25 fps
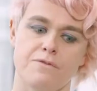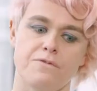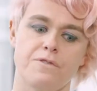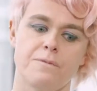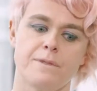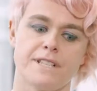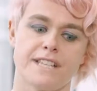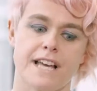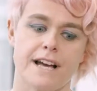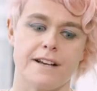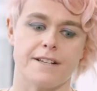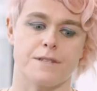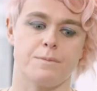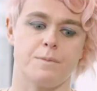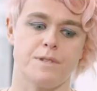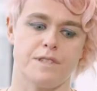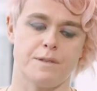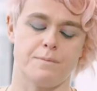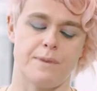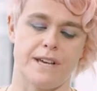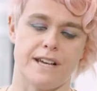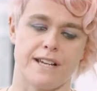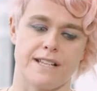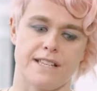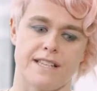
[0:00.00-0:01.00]
from a tax
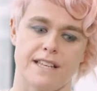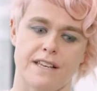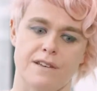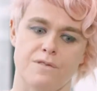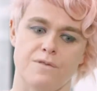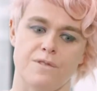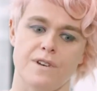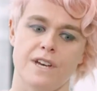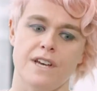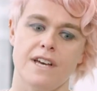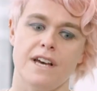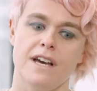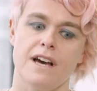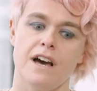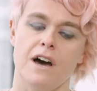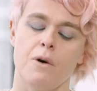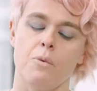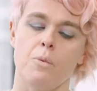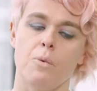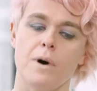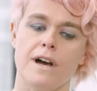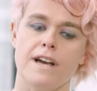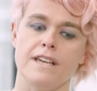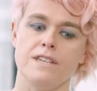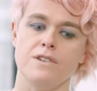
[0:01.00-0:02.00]
perspective,
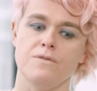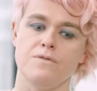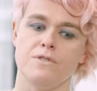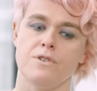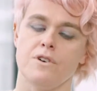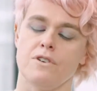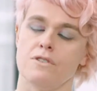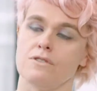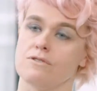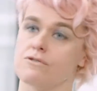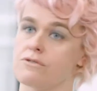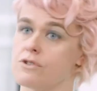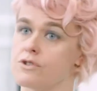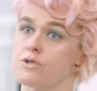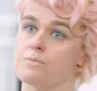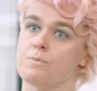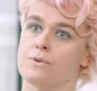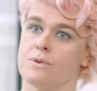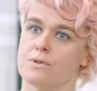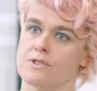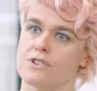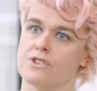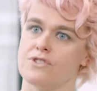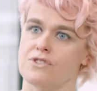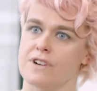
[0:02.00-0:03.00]
where you've got
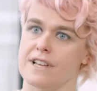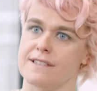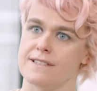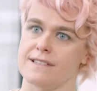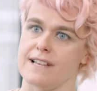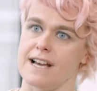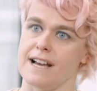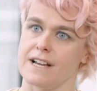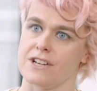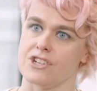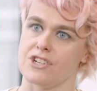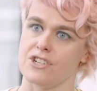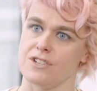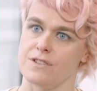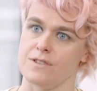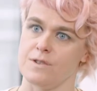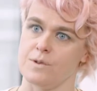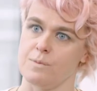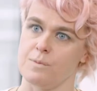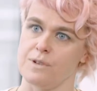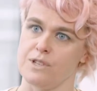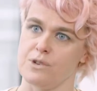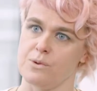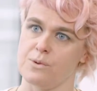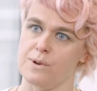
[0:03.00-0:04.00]
cross-border
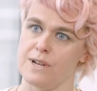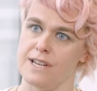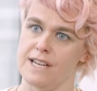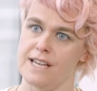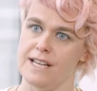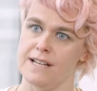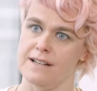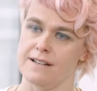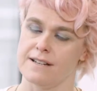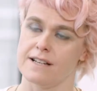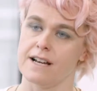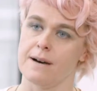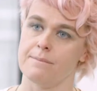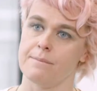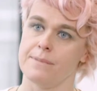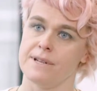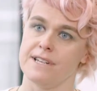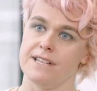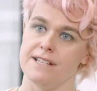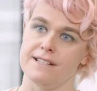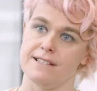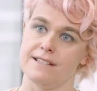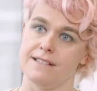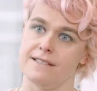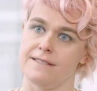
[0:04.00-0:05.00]
transactions between
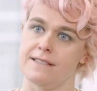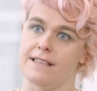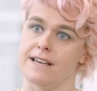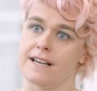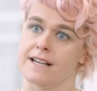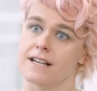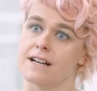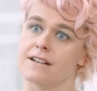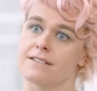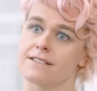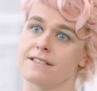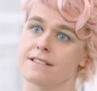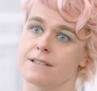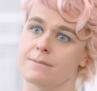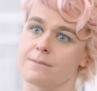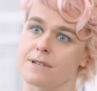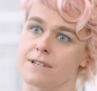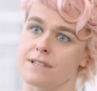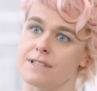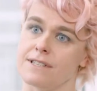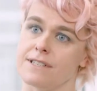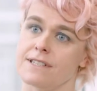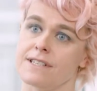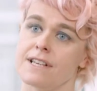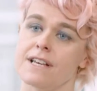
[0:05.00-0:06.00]
companies and their
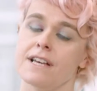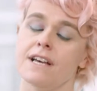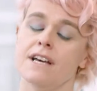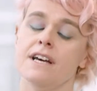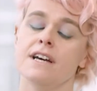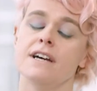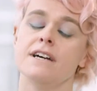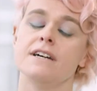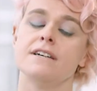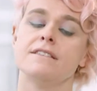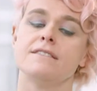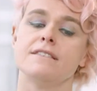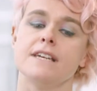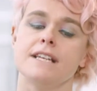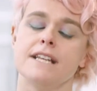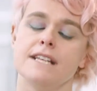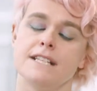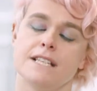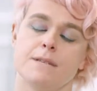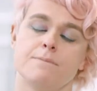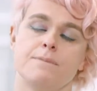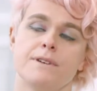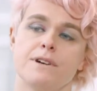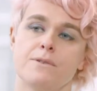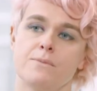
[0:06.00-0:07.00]
customers, they
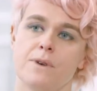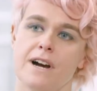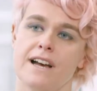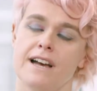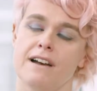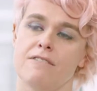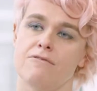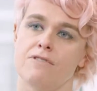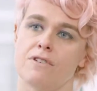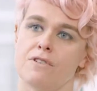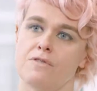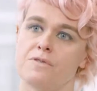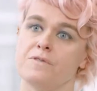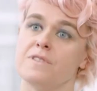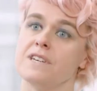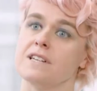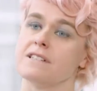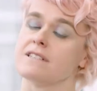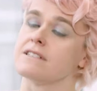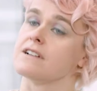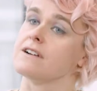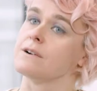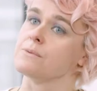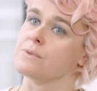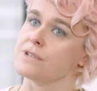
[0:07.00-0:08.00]
need to be aware of
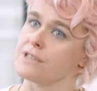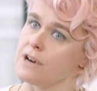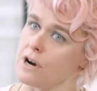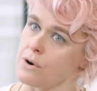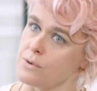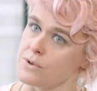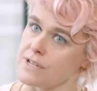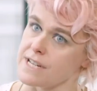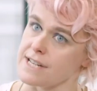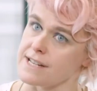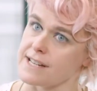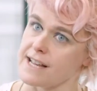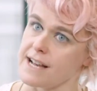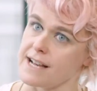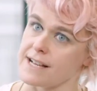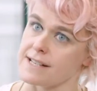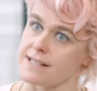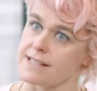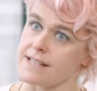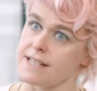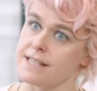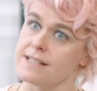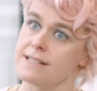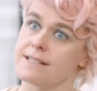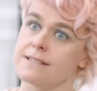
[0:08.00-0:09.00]
things like withholding
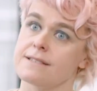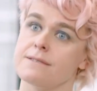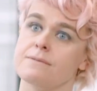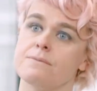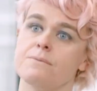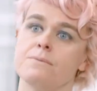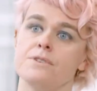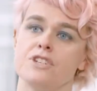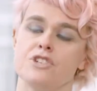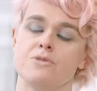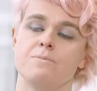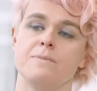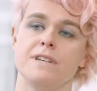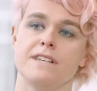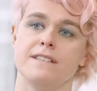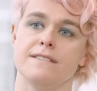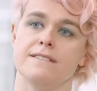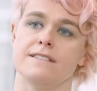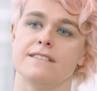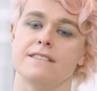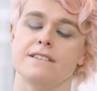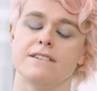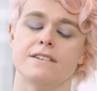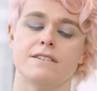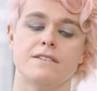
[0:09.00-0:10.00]
taxes, which
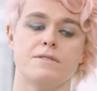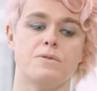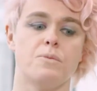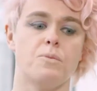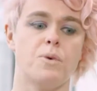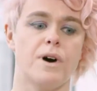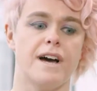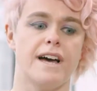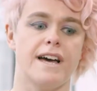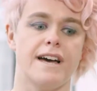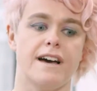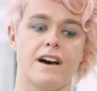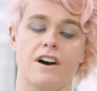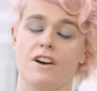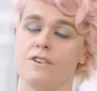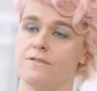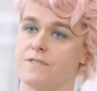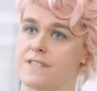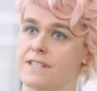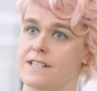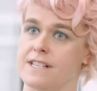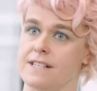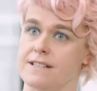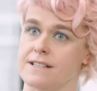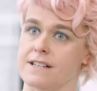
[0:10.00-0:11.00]
means that where
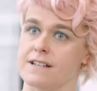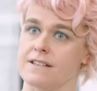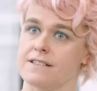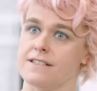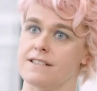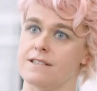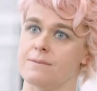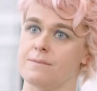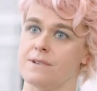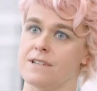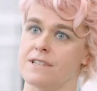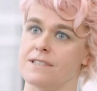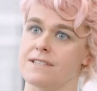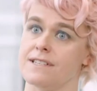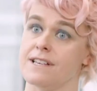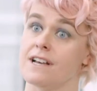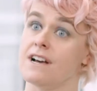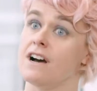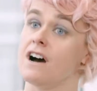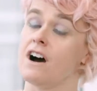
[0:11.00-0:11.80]
overseas customers